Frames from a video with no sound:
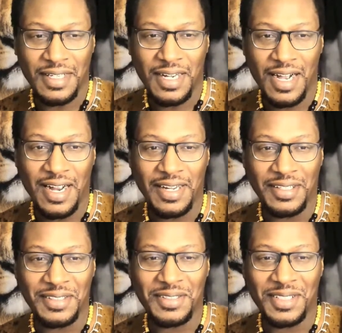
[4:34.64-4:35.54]
All right,
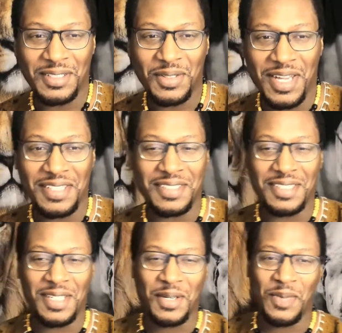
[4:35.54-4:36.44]
let's try this
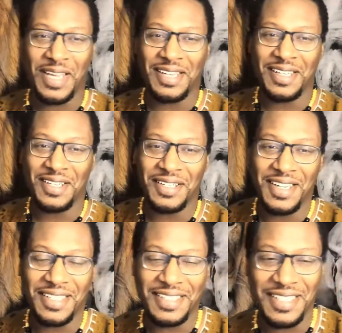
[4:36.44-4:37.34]
again, man.
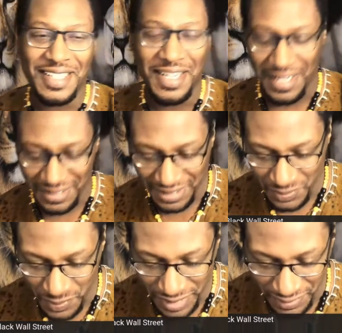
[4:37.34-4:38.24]
I think
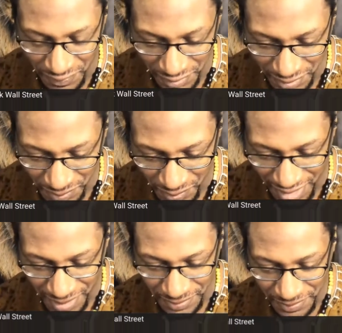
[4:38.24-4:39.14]
we might have fixed the
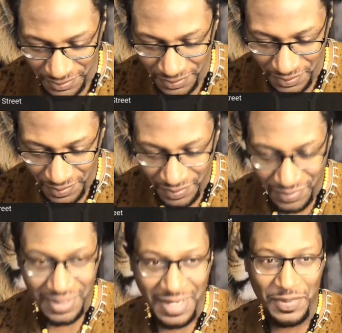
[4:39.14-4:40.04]
problem.
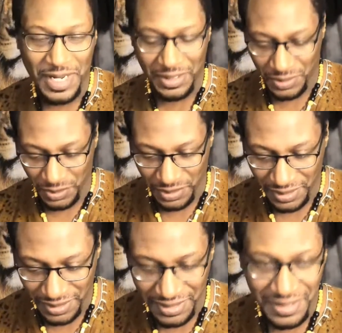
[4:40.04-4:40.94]
I'm not sure.
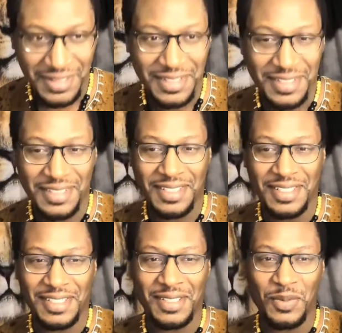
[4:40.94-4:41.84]

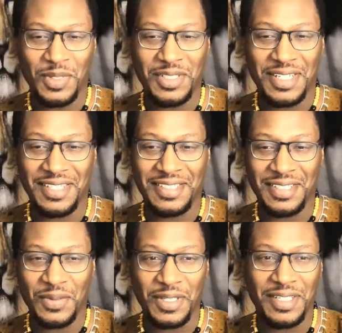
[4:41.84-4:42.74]
I'm gonna check and see
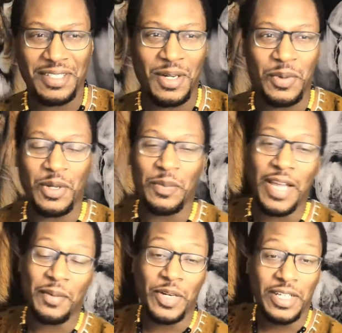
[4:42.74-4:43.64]
if we hear double here,
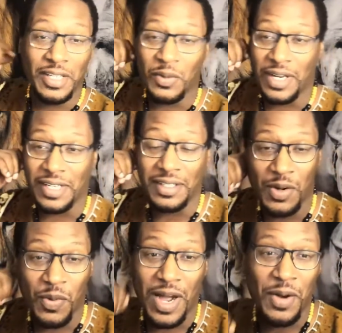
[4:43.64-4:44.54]
man. But anyway,
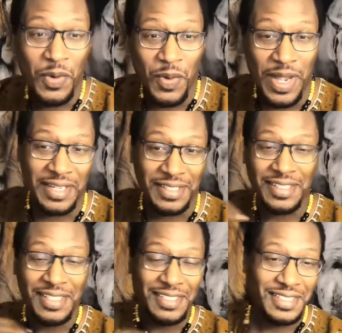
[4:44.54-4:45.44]
while we're waiting,
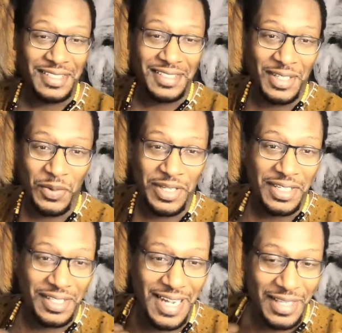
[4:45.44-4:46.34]
just to see we
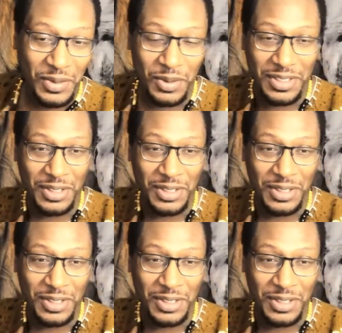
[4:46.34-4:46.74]
got through